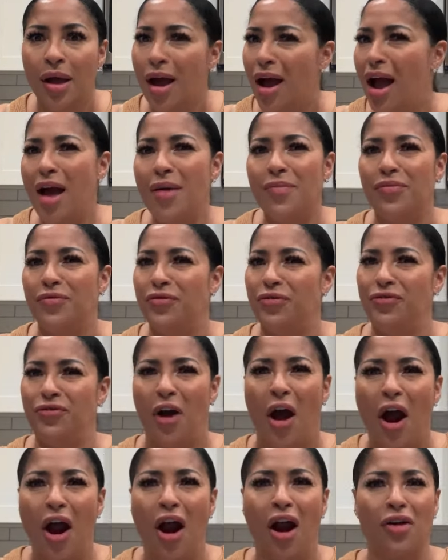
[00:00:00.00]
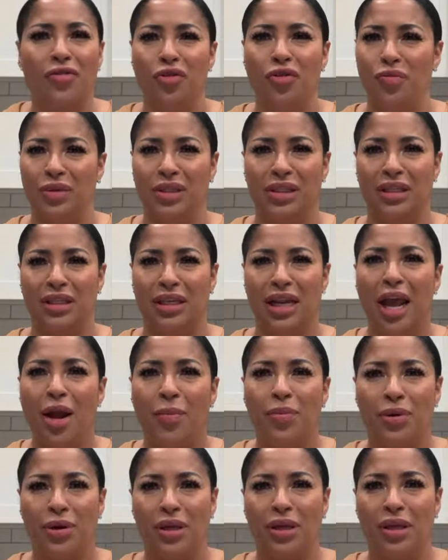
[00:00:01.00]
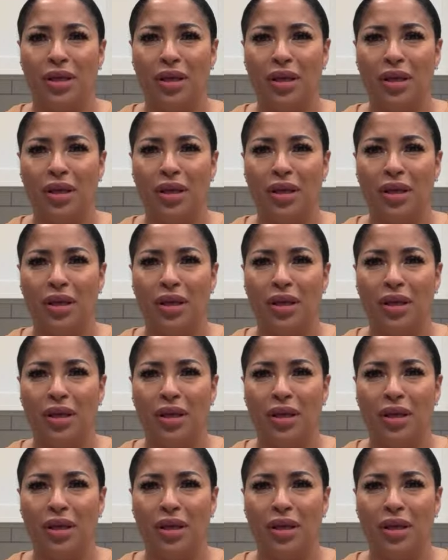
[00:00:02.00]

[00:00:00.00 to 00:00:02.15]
I'm far from a celebrity.